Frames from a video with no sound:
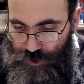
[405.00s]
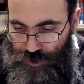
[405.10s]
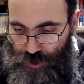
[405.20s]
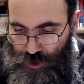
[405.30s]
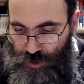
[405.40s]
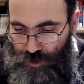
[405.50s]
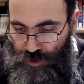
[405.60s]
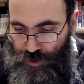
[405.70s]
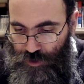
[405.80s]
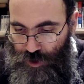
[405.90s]

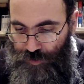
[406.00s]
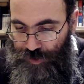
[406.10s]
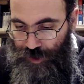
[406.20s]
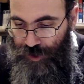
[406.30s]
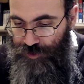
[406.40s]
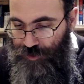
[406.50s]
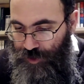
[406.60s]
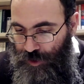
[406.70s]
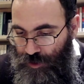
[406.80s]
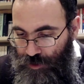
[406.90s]
So on the 8th
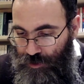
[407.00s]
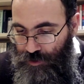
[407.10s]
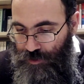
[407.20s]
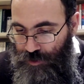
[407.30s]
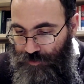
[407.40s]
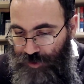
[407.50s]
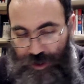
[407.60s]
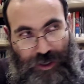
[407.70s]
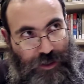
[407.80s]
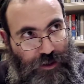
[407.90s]
day of the
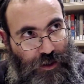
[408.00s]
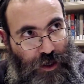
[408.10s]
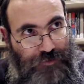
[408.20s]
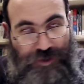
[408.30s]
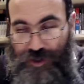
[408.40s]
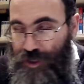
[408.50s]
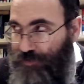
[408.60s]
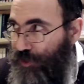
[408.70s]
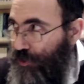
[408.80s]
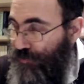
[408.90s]
Chag, after the
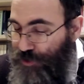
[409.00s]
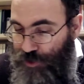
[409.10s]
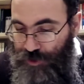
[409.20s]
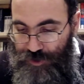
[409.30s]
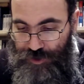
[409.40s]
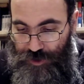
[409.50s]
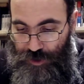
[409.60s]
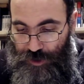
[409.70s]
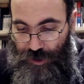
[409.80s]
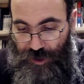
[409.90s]
7 days of Sukkot,
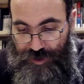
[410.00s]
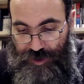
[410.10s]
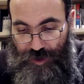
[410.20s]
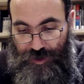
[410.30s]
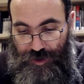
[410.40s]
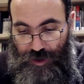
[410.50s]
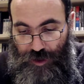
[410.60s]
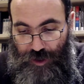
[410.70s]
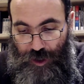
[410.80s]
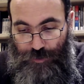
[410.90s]
Atseret tiyeh
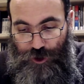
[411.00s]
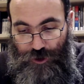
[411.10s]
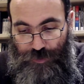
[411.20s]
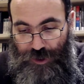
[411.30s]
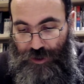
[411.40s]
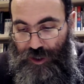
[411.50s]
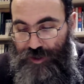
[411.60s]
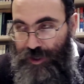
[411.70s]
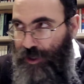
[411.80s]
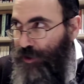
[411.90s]
lachem, it should be a
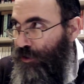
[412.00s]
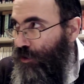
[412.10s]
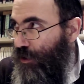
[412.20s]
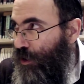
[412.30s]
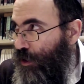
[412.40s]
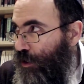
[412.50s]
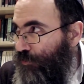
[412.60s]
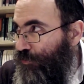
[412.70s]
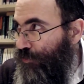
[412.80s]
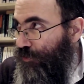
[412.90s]
day
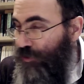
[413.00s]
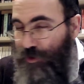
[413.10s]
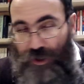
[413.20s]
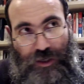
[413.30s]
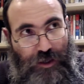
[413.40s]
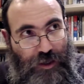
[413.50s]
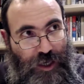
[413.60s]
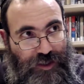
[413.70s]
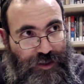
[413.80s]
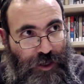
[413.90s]
of
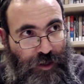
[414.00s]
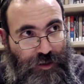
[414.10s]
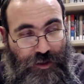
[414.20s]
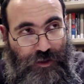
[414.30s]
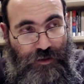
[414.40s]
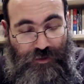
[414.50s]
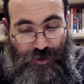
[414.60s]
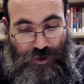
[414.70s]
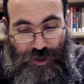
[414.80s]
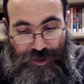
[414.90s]
Atzeret.
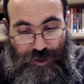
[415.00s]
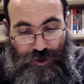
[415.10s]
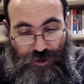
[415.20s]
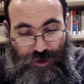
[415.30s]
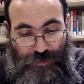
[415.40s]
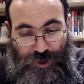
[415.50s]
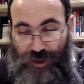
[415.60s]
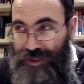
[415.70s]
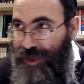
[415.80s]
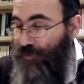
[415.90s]
So Atzeret can mean
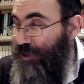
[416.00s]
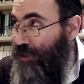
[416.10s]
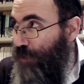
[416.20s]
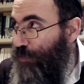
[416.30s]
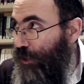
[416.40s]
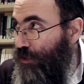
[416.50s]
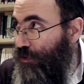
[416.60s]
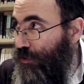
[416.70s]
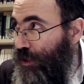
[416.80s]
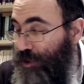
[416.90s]
a day of assembly,
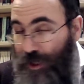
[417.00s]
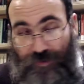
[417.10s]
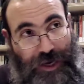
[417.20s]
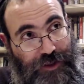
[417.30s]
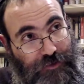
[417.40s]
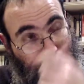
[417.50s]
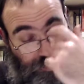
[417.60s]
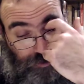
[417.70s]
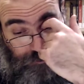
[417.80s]
a day of gathering.